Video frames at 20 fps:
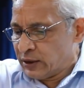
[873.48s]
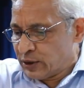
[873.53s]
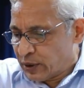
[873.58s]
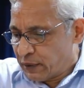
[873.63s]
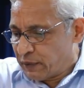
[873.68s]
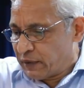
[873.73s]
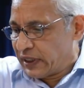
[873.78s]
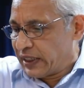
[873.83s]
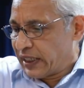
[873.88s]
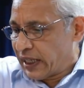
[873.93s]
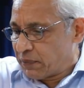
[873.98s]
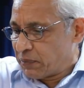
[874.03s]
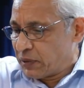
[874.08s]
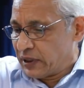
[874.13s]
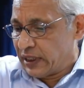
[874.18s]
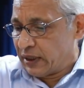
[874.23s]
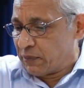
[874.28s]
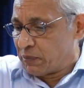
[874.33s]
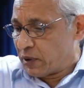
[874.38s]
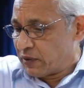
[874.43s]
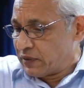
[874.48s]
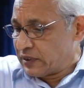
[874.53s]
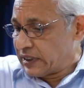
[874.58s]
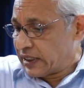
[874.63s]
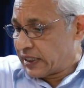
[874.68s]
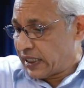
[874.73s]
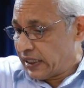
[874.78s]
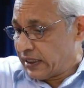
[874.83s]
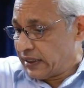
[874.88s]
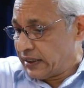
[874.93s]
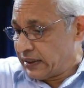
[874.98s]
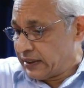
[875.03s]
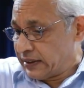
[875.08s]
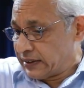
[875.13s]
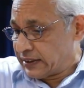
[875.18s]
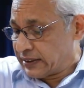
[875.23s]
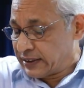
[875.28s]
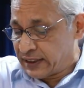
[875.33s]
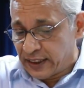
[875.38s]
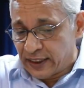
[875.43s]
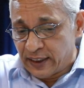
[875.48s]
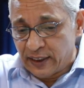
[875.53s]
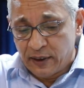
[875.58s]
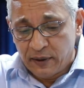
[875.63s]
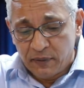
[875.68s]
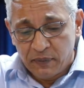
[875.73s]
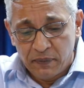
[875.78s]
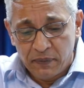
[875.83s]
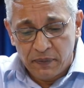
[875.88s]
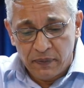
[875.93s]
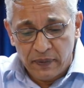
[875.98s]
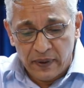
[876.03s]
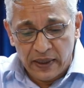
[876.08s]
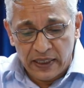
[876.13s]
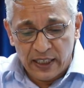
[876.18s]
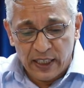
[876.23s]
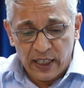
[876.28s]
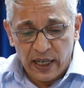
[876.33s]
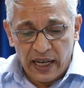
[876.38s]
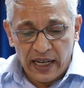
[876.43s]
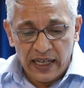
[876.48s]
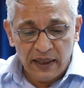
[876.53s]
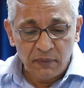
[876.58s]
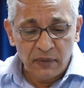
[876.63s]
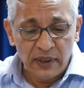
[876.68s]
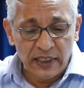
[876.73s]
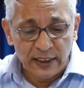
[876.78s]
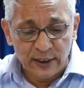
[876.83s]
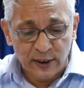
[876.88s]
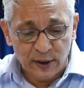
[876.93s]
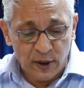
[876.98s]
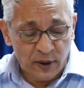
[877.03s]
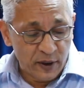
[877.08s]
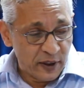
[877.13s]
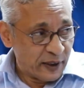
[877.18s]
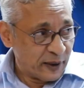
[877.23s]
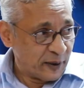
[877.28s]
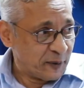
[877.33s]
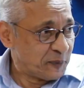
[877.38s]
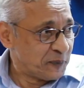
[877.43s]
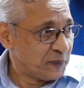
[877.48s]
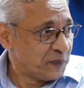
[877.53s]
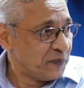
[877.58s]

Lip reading: So I'm very happy that Professor Culler is here, but I'm a historian.